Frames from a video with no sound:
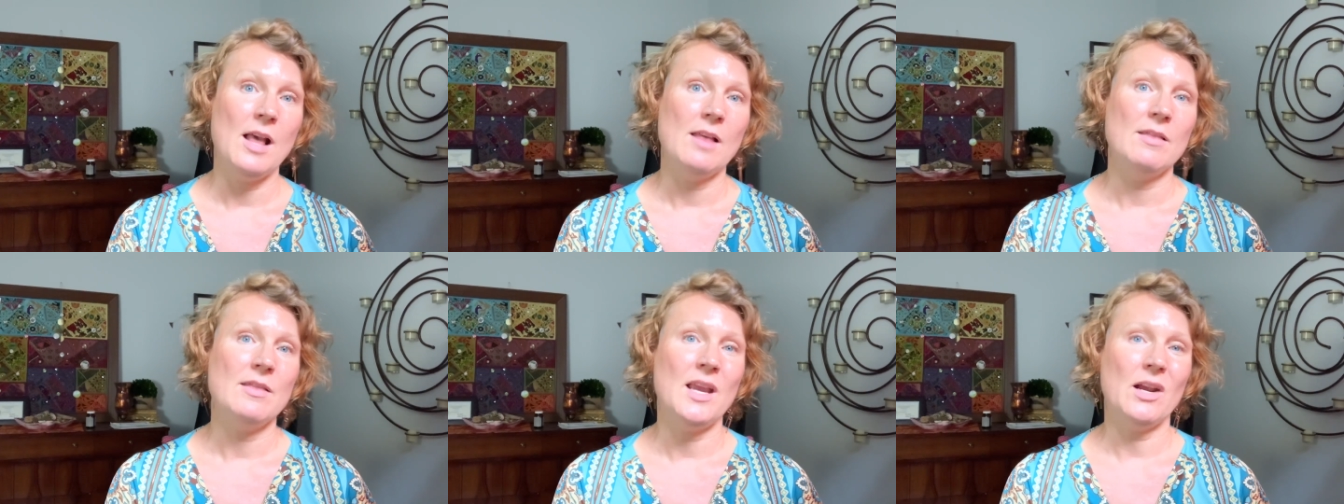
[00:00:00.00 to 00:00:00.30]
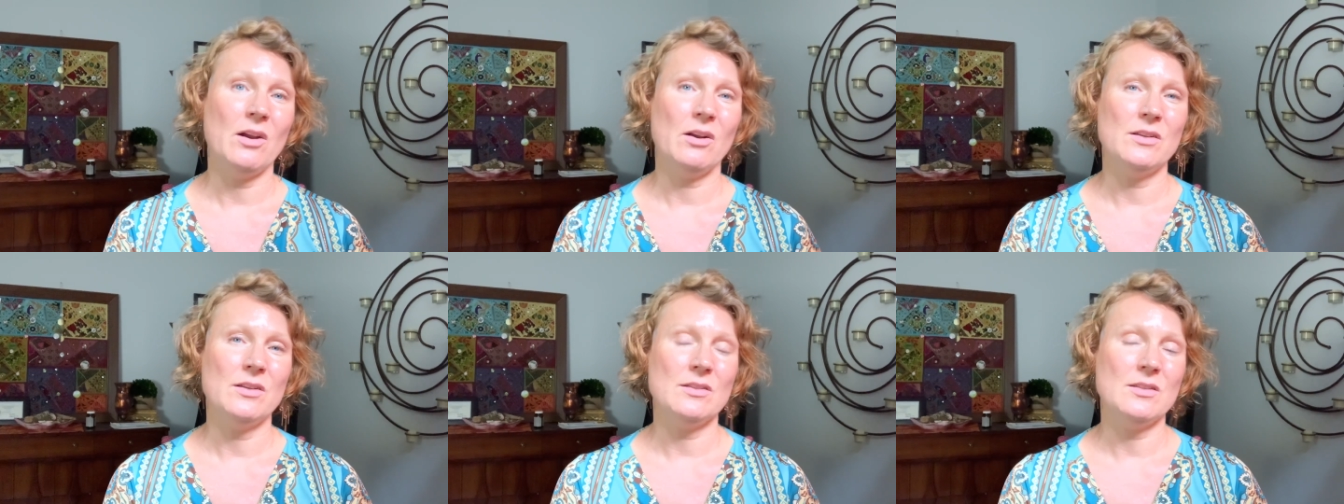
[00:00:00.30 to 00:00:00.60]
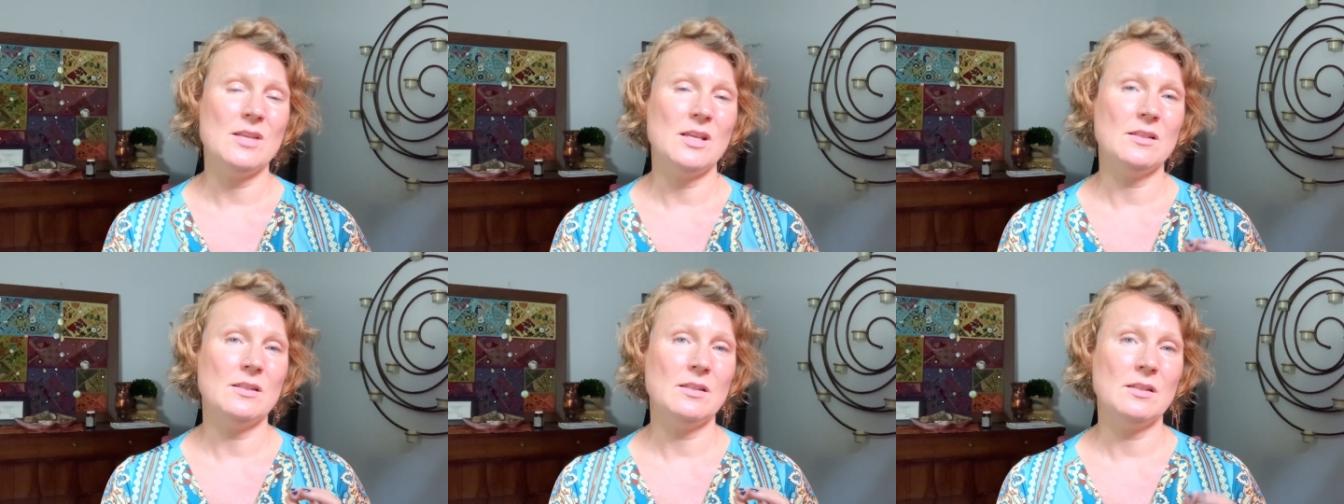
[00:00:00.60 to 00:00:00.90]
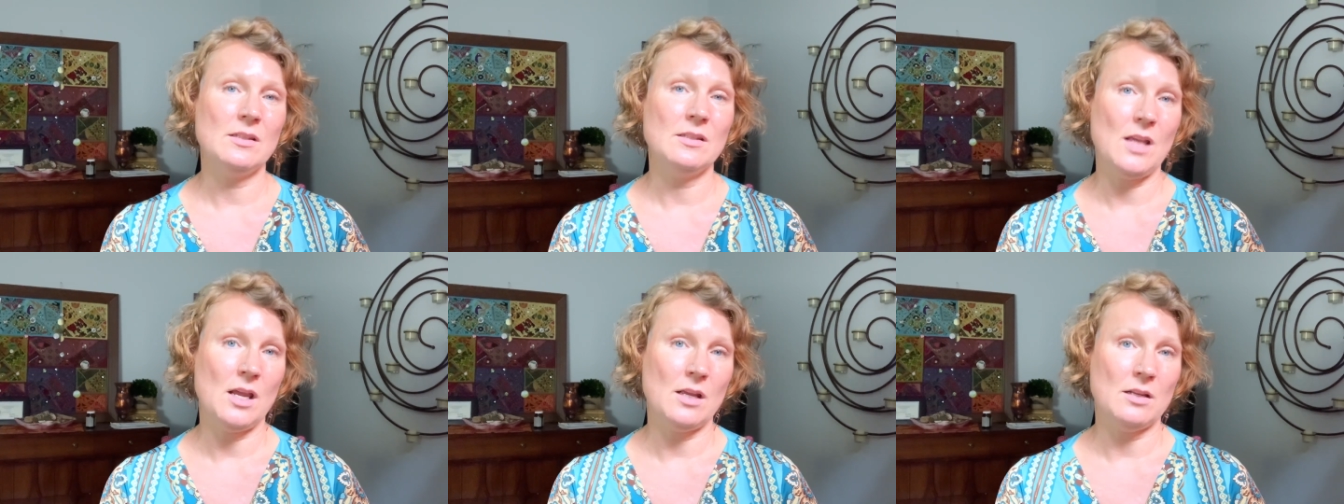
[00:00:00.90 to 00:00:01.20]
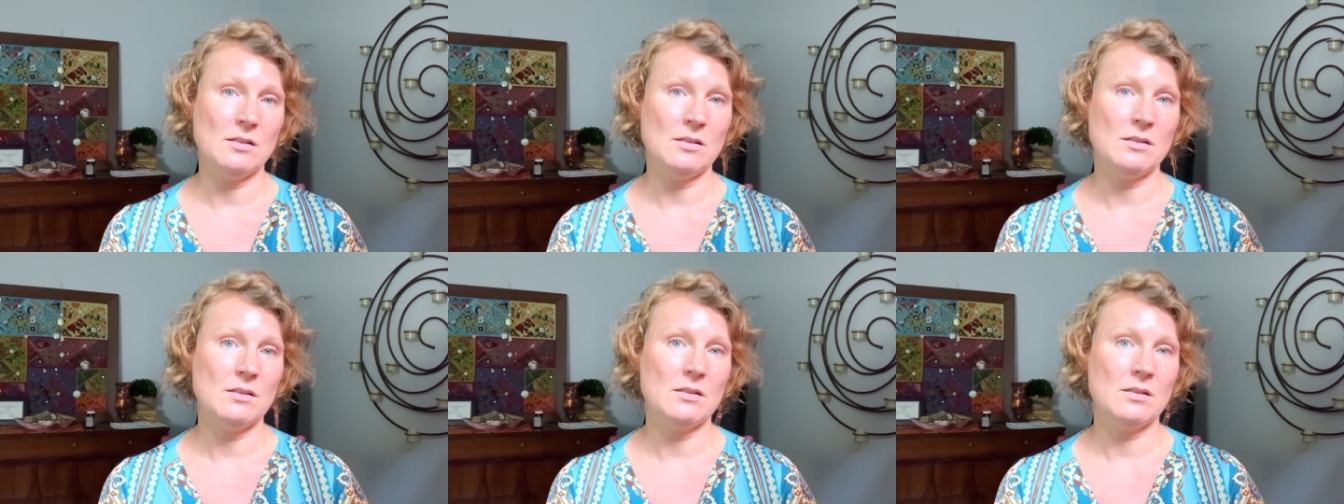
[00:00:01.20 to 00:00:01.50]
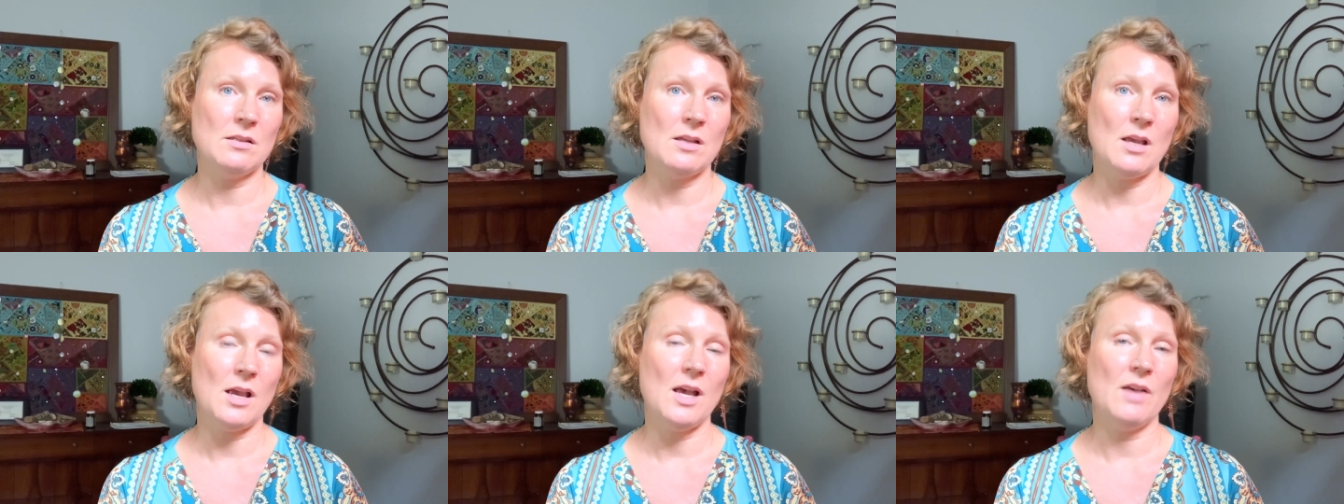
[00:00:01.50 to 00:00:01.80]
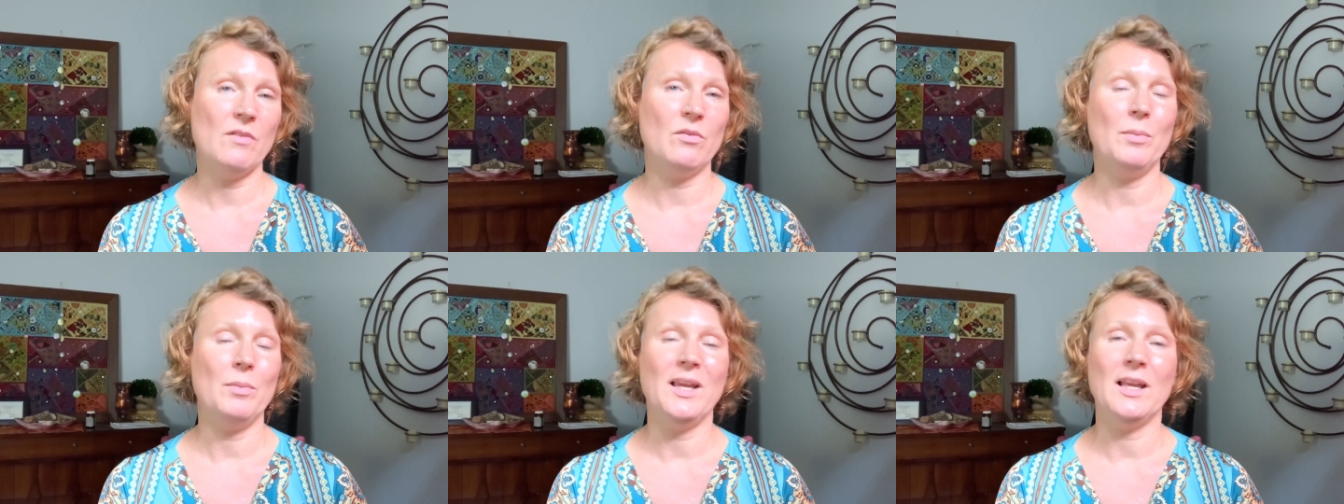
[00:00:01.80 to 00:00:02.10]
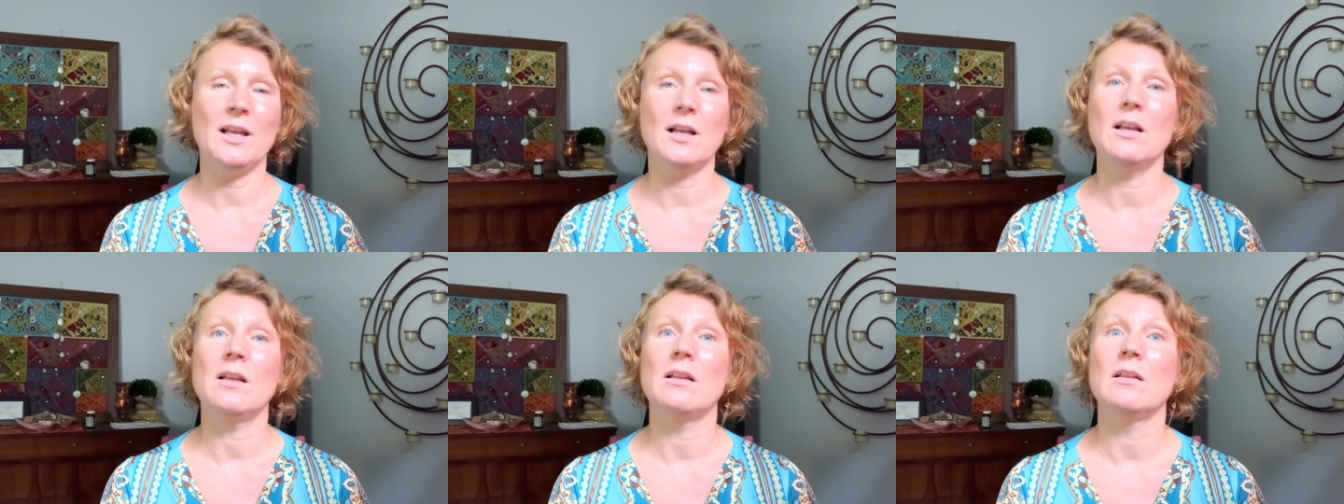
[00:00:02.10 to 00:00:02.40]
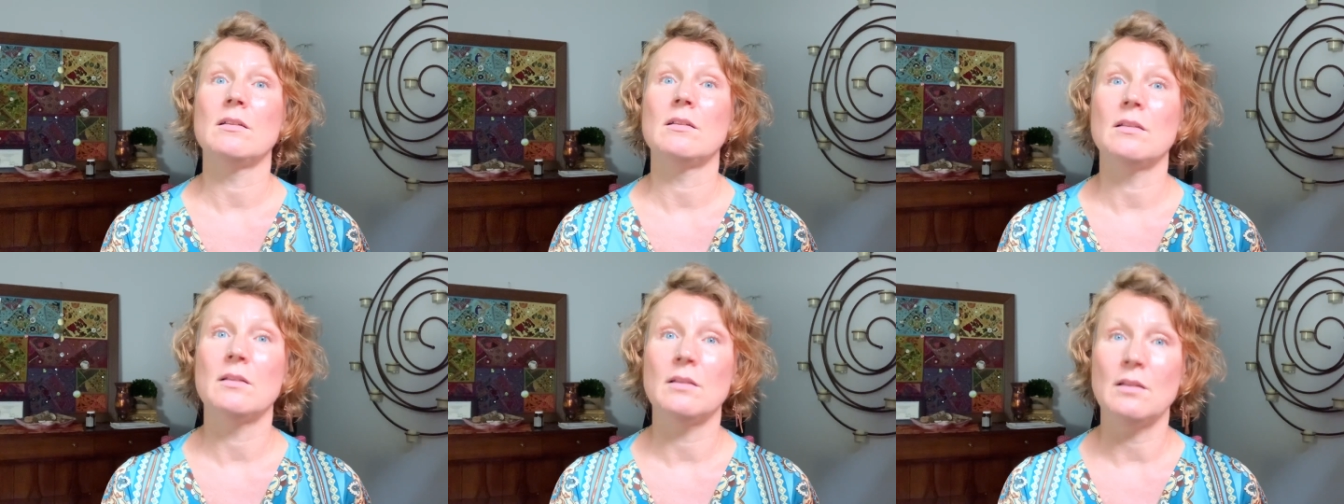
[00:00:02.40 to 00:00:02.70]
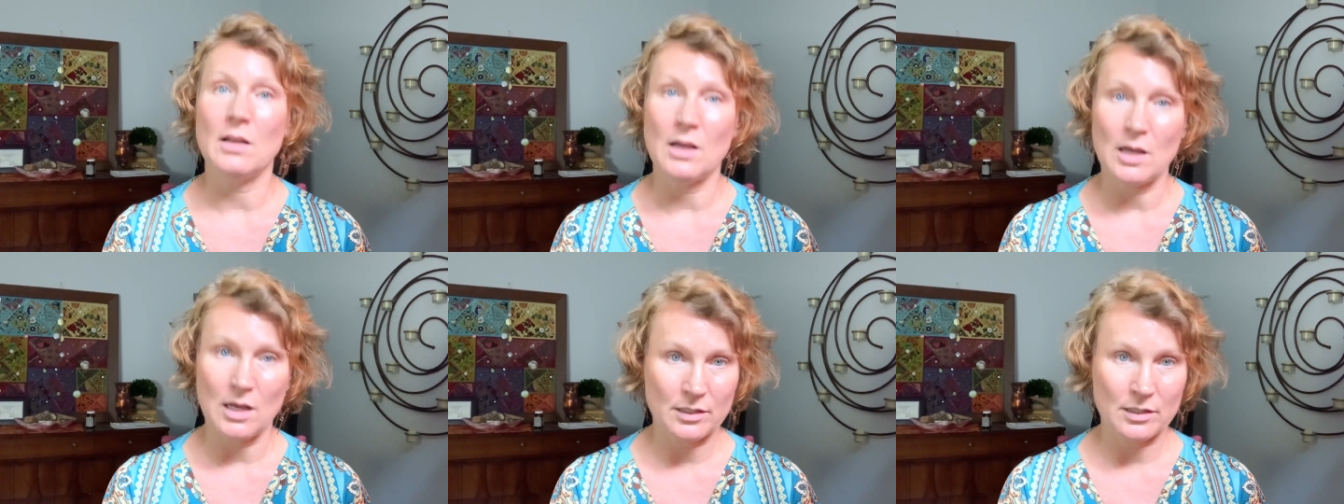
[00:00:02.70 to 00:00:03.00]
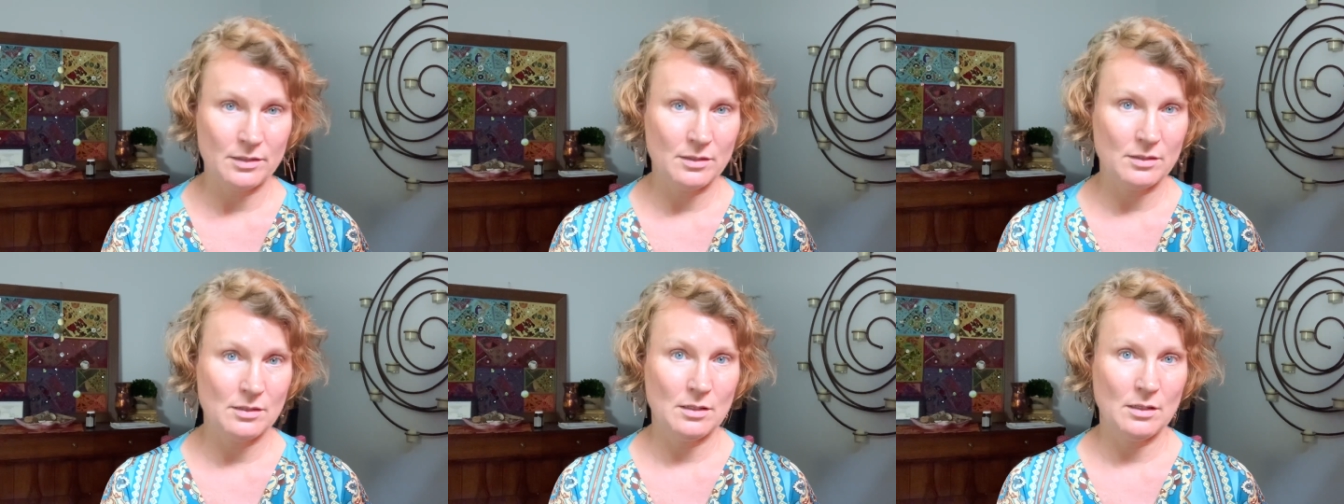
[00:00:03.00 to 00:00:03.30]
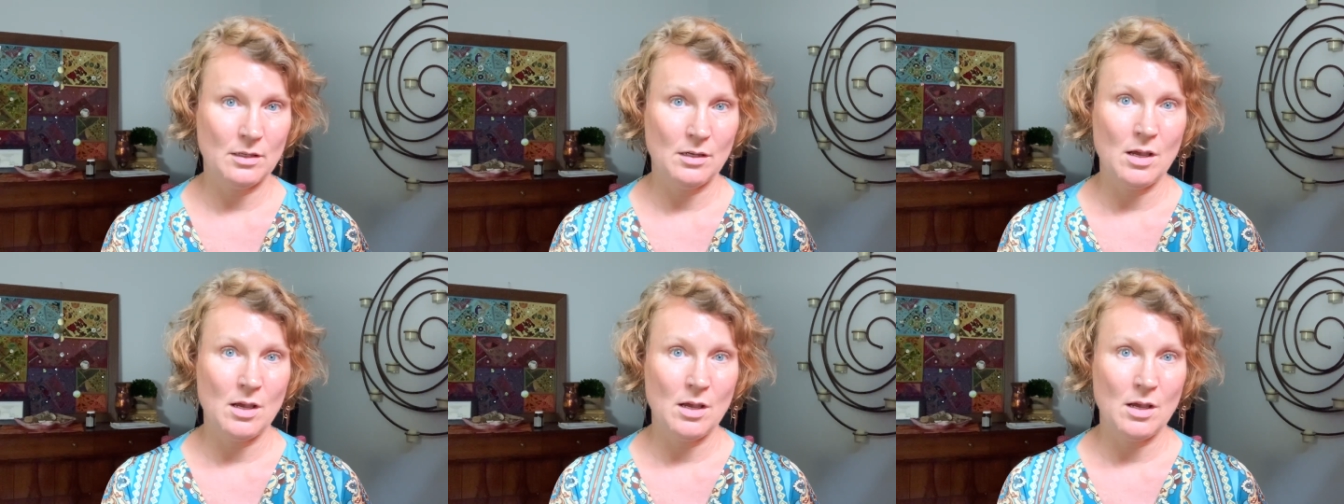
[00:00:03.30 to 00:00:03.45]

there is this sense of being lost,